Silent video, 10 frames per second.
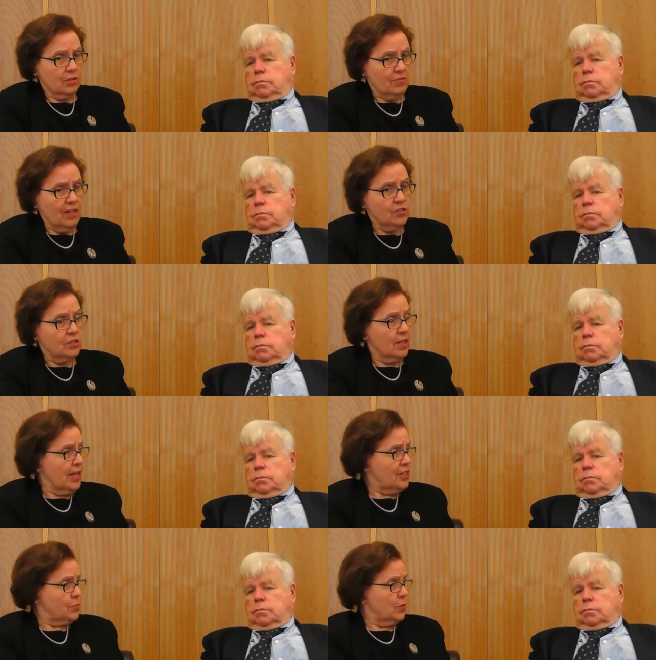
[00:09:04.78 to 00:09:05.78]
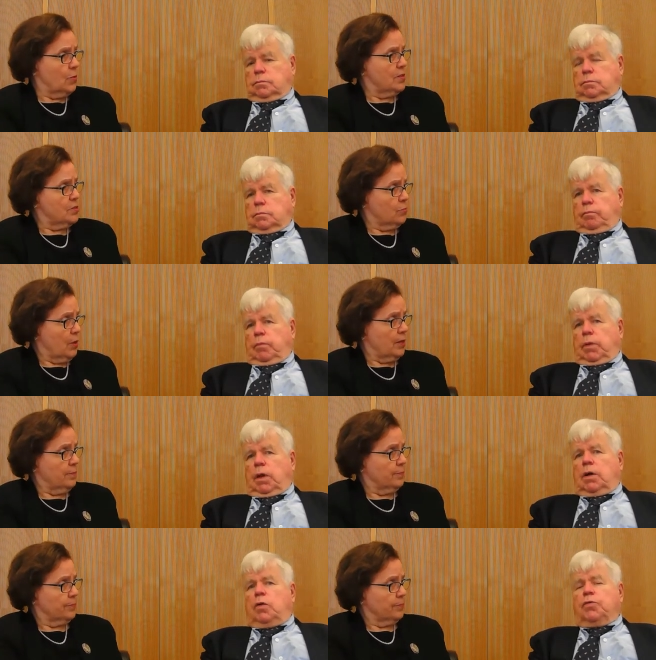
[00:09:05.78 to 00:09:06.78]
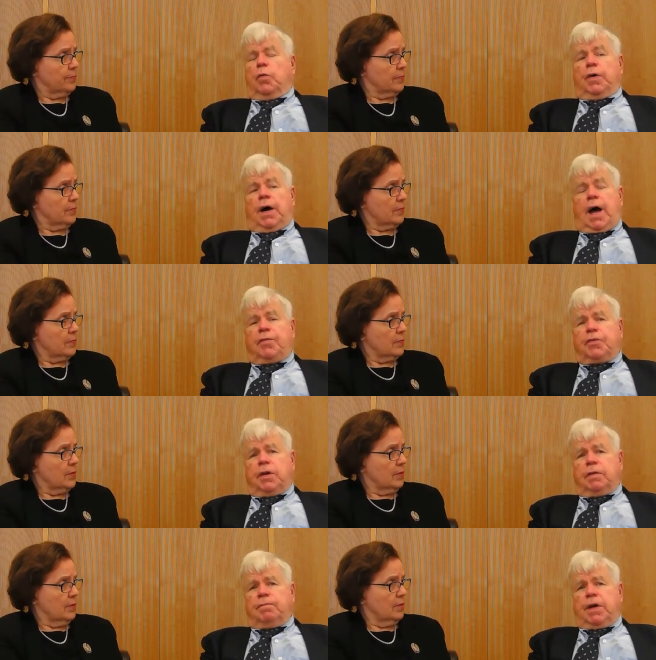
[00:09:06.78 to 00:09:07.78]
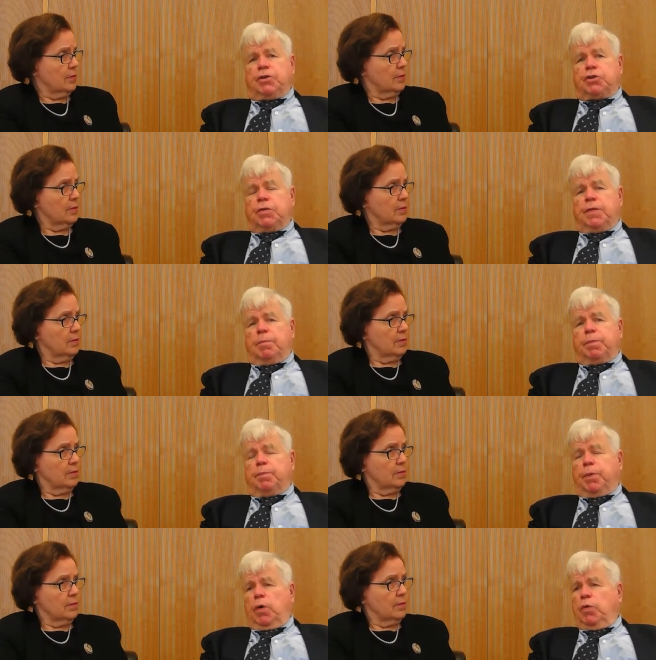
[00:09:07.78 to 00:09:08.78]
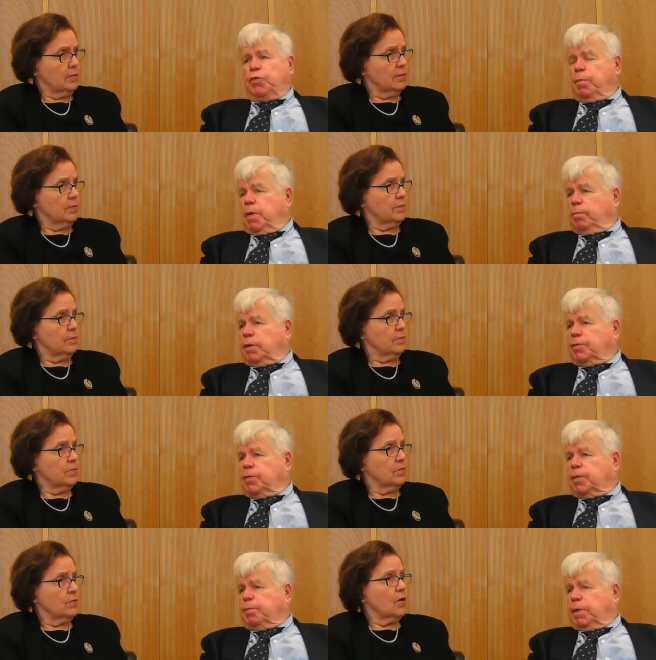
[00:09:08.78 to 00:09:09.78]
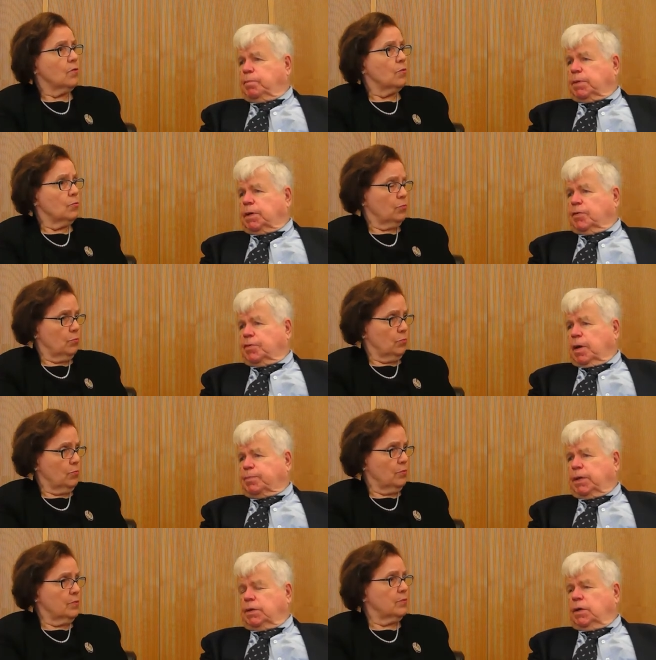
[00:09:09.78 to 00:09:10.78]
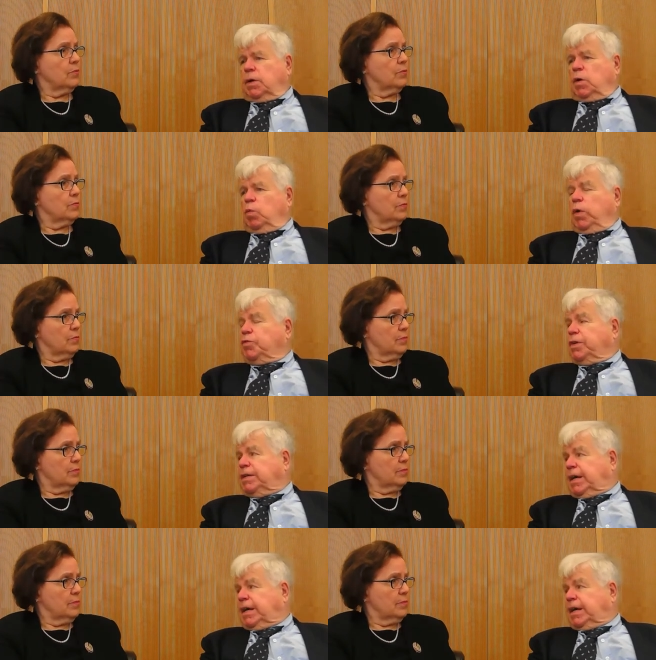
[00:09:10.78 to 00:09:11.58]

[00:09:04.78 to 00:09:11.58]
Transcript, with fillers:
Speaker 1: Convention, the last one was when?
Speaker 2: So the last convention that proposed amendments that the people accepted was in